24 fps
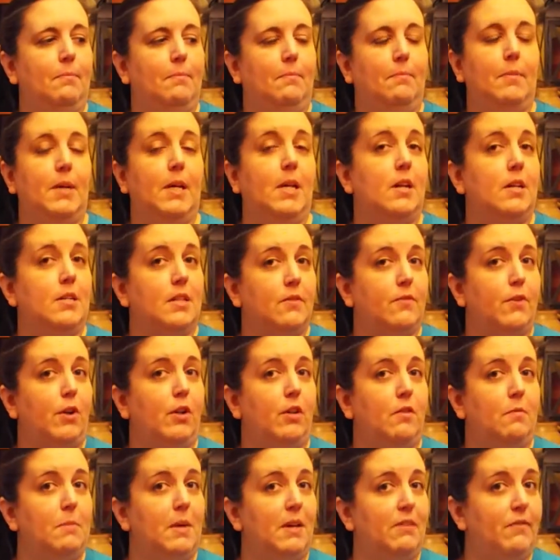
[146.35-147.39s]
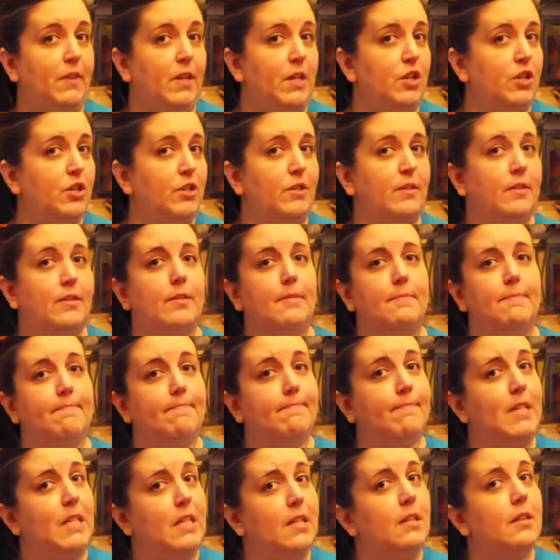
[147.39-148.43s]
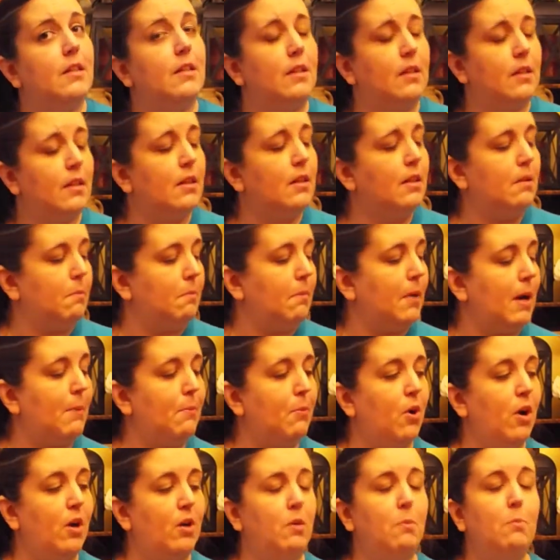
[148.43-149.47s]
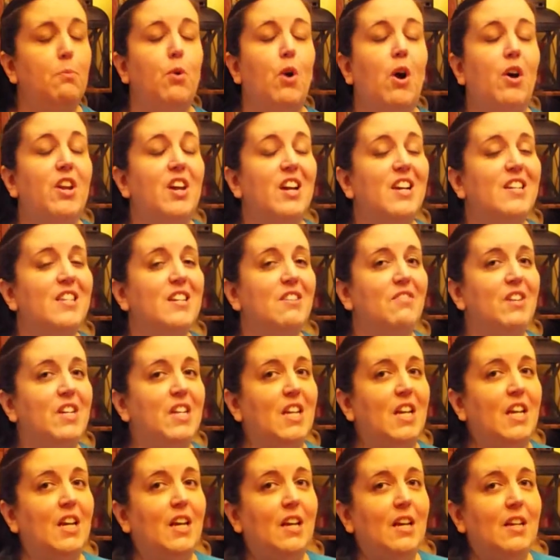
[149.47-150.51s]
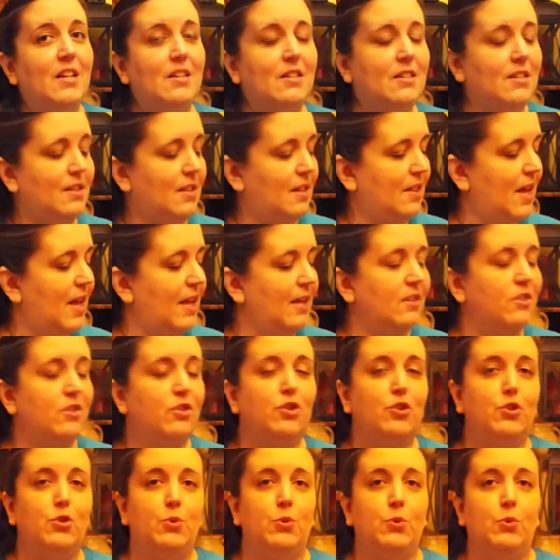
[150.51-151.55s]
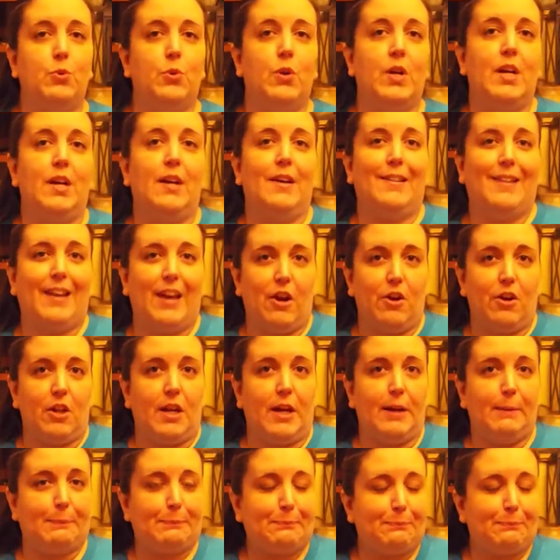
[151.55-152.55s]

because of all of my finishes. My productivity is thanks to Caroline.